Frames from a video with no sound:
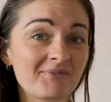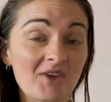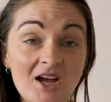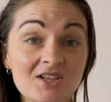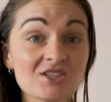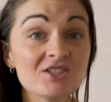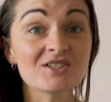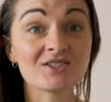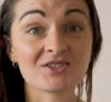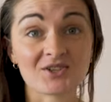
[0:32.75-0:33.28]
I
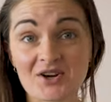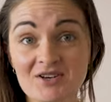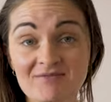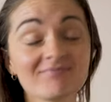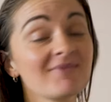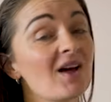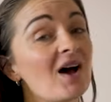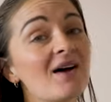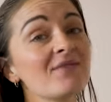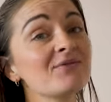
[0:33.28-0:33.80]
just don't.
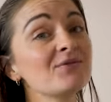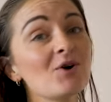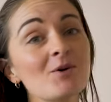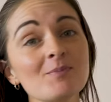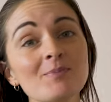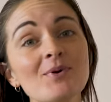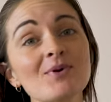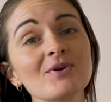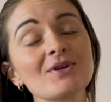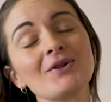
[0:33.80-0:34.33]
I've not
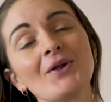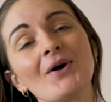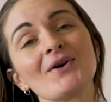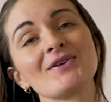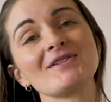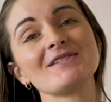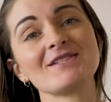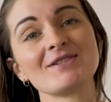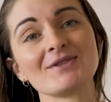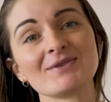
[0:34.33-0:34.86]
bought
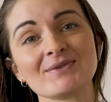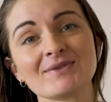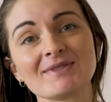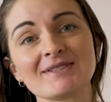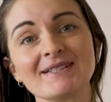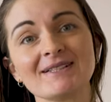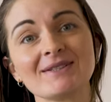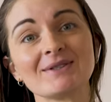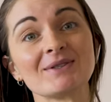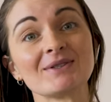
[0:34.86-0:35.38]
clothes in a
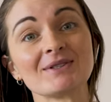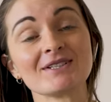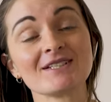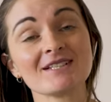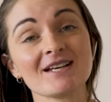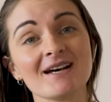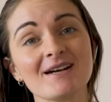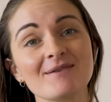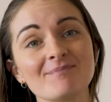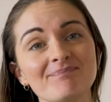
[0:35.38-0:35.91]
really long
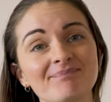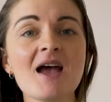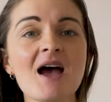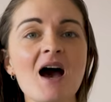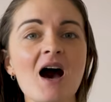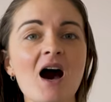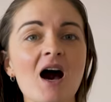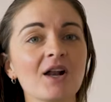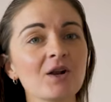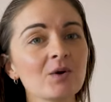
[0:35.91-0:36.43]
time.
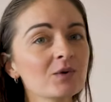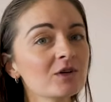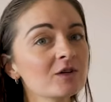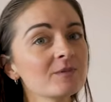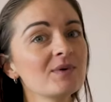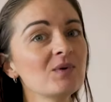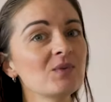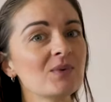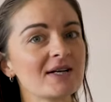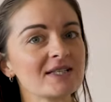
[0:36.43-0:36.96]
I don't want to
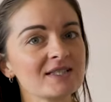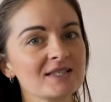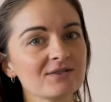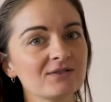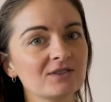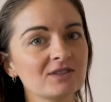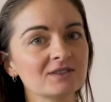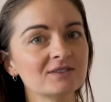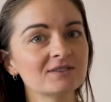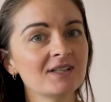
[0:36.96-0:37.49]
be
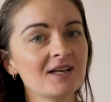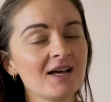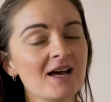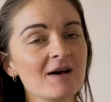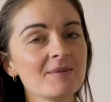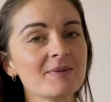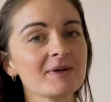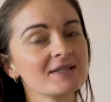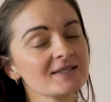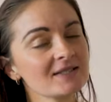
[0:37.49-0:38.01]
wasteful,
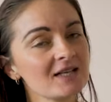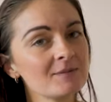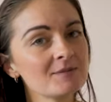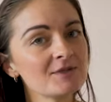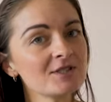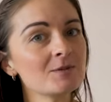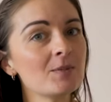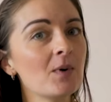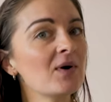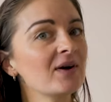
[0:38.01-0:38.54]
but it's come to
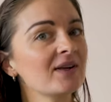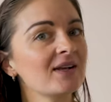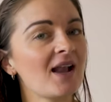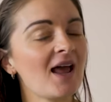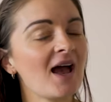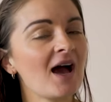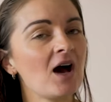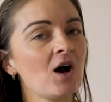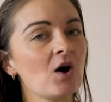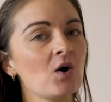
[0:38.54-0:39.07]
the point
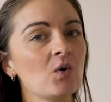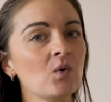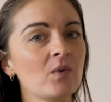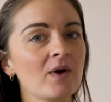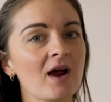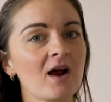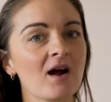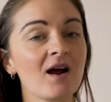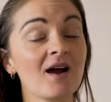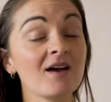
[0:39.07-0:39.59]
now
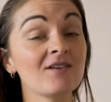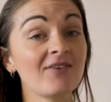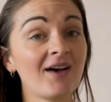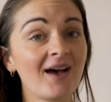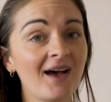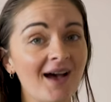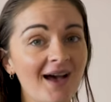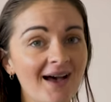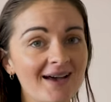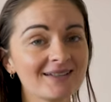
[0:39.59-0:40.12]
where I've
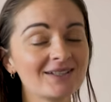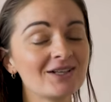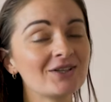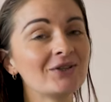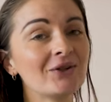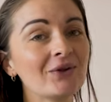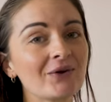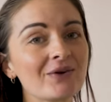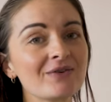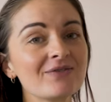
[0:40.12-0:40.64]
had a
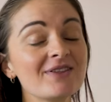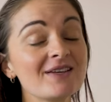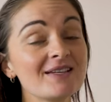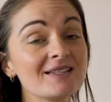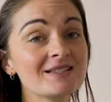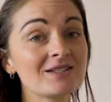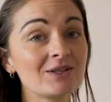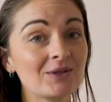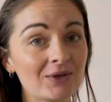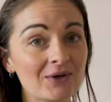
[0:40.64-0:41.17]
lot of
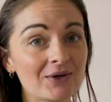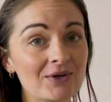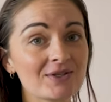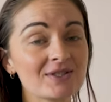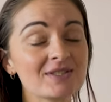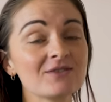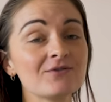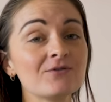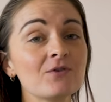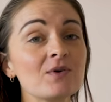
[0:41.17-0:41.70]
these
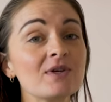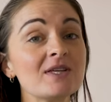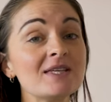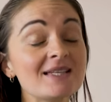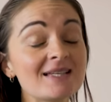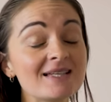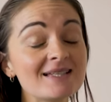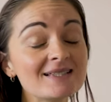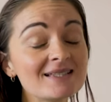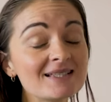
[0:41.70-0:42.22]
clothes for
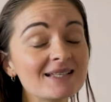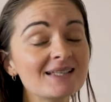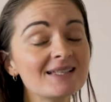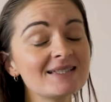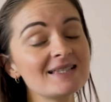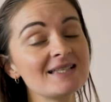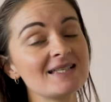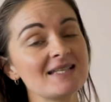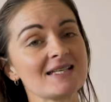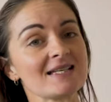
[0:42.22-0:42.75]
years and years
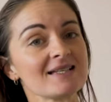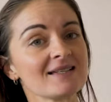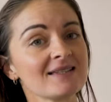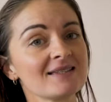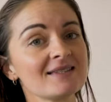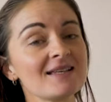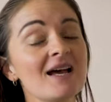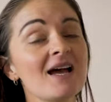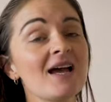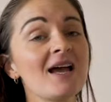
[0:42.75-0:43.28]
and years,
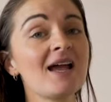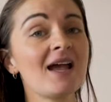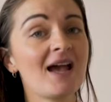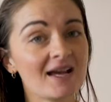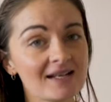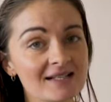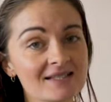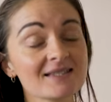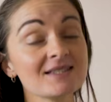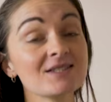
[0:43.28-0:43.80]

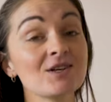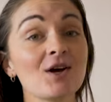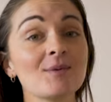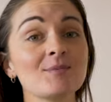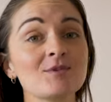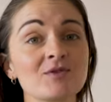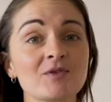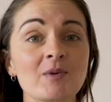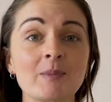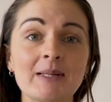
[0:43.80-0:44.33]
and it's time
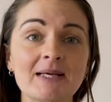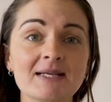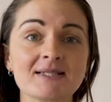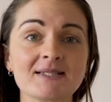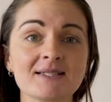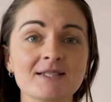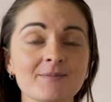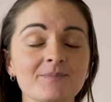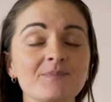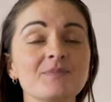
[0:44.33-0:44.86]
to replace
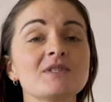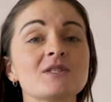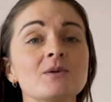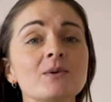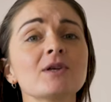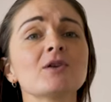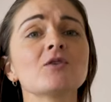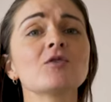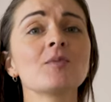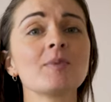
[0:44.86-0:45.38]
them. So we're
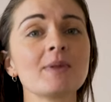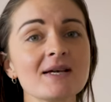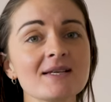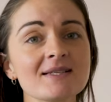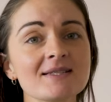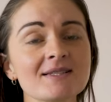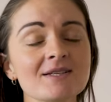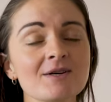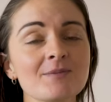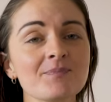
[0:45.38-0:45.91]
going to replace
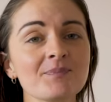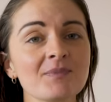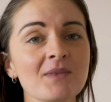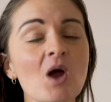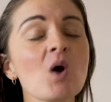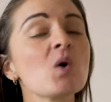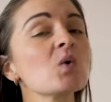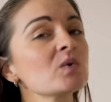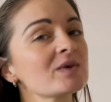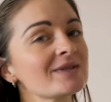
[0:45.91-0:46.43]
them
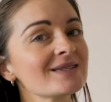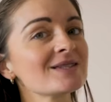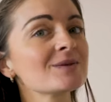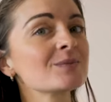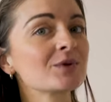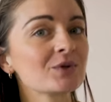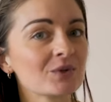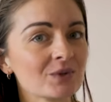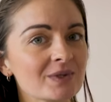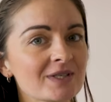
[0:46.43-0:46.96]
with
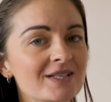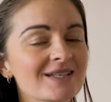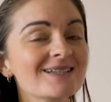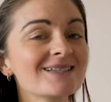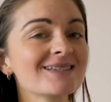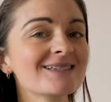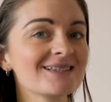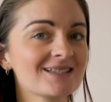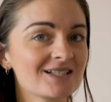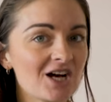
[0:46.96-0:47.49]
some good
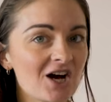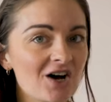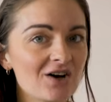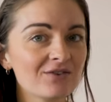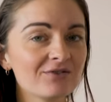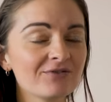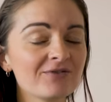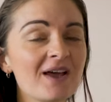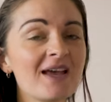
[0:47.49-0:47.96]
stuff.